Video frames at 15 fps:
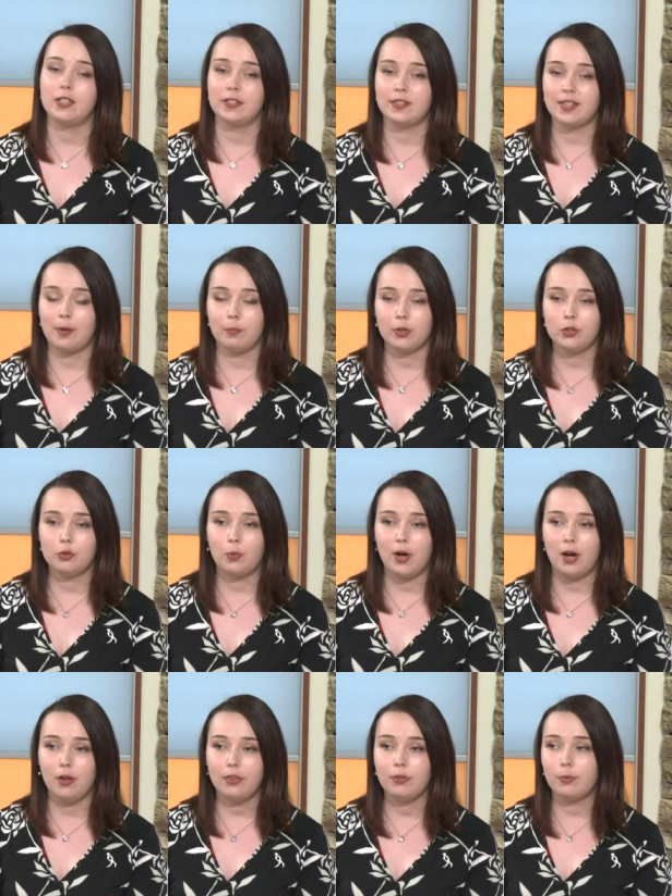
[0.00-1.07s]
December
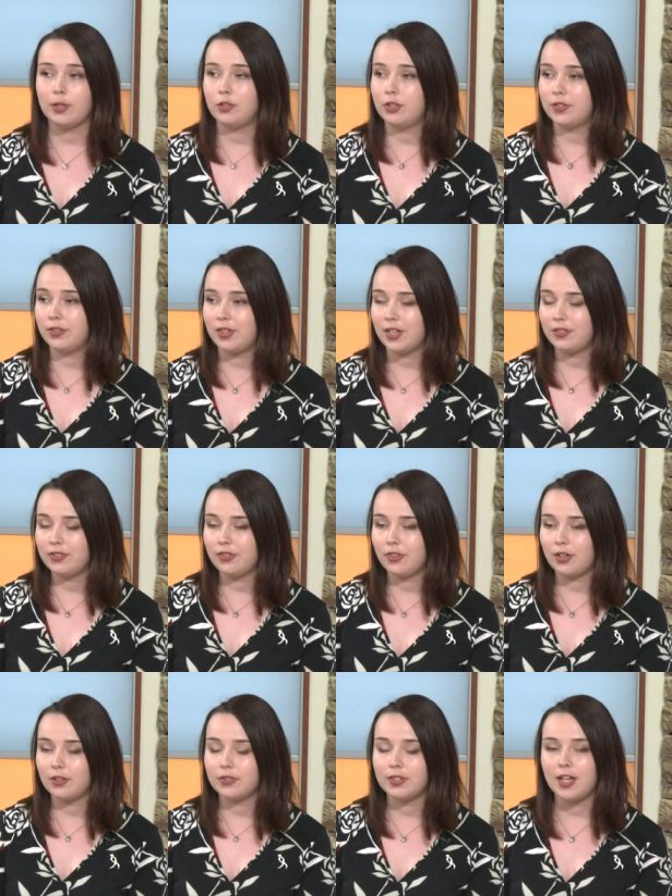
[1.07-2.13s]
12th, which is this
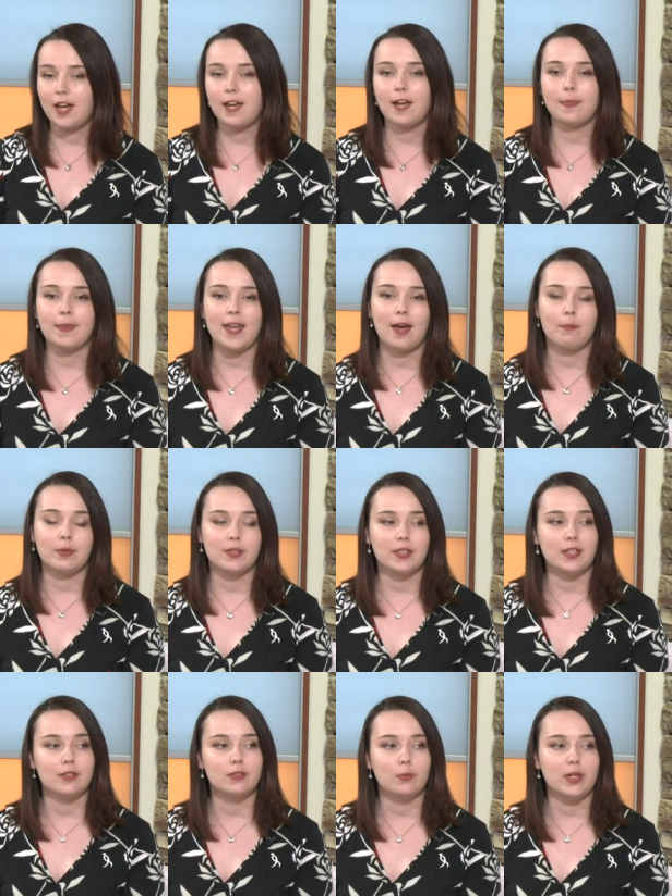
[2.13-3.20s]
Thursday at the
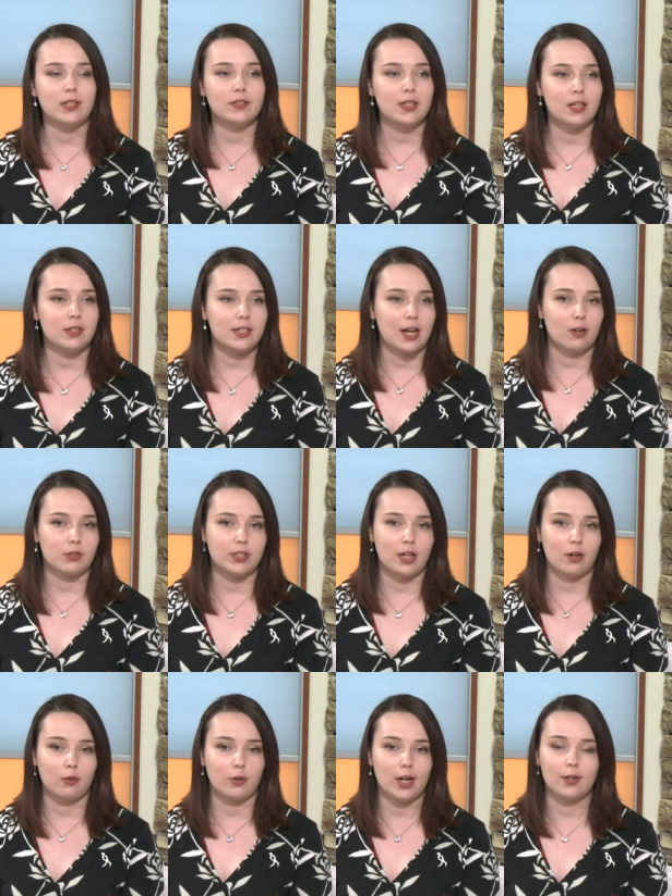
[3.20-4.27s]
Embassy Suites in
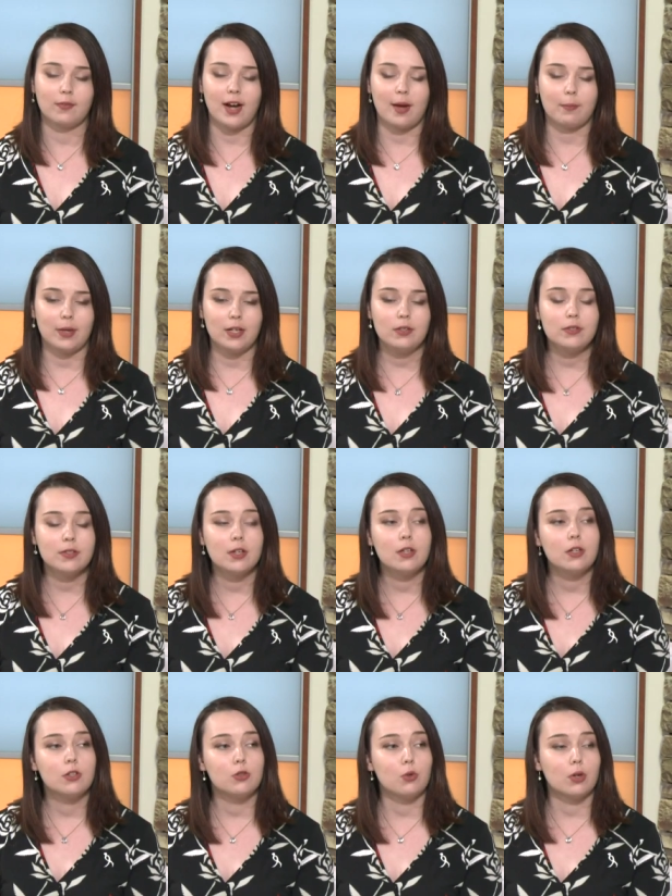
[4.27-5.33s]
downtown Grand Rapids.
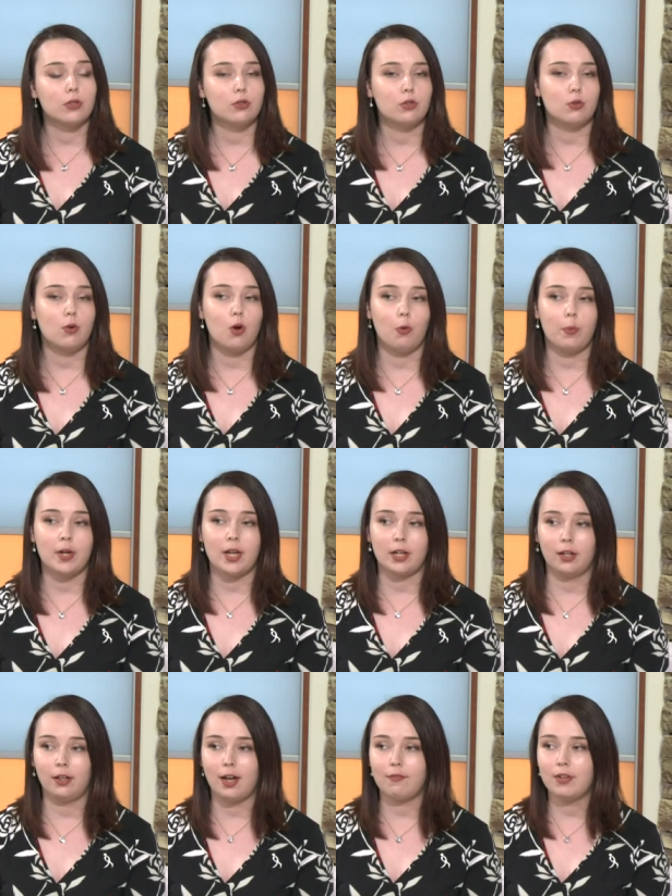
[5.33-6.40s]
Doors do open at
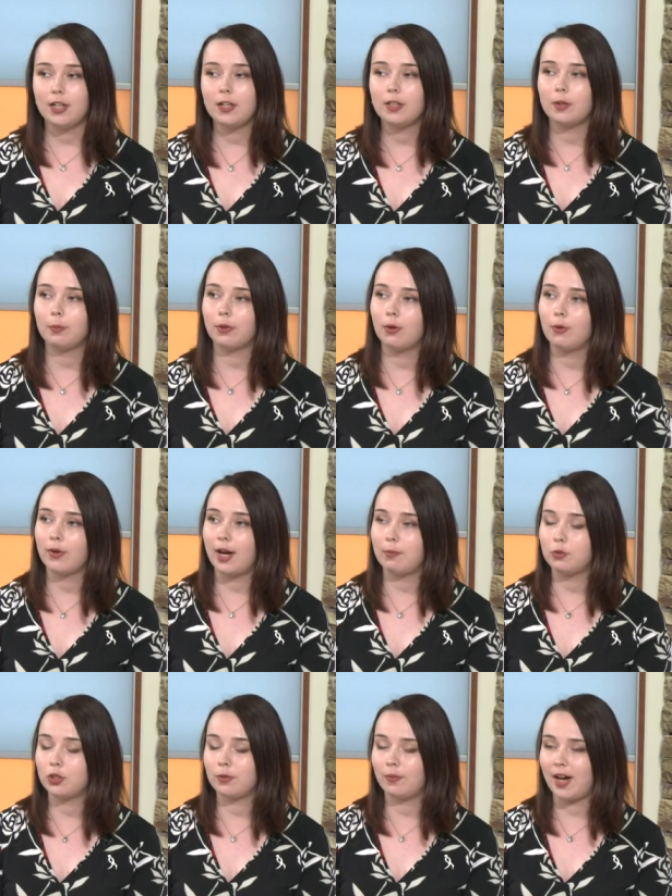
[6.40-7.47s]
11 and the program
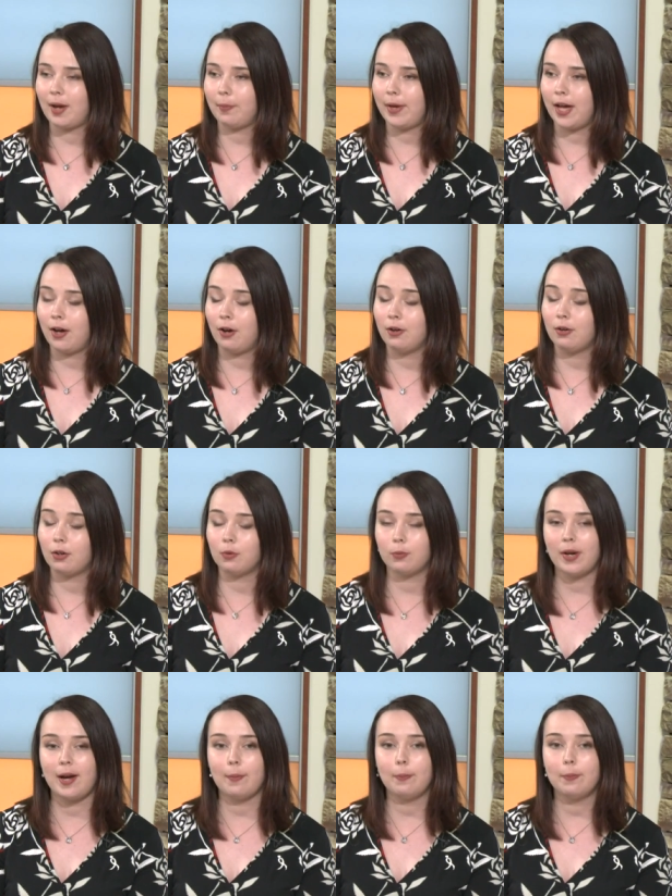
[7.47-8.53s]
should wrap out or
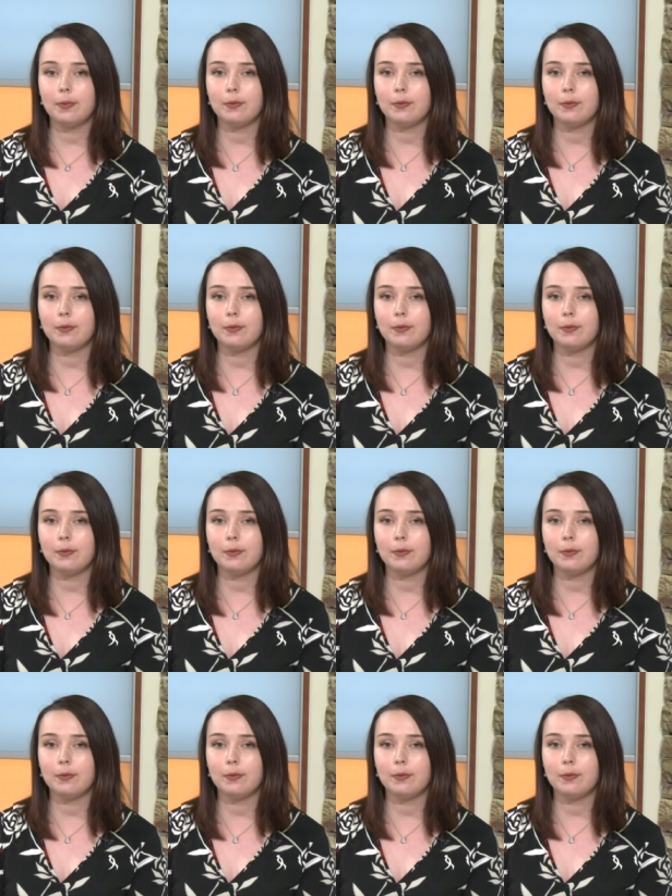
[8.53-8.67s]
wrap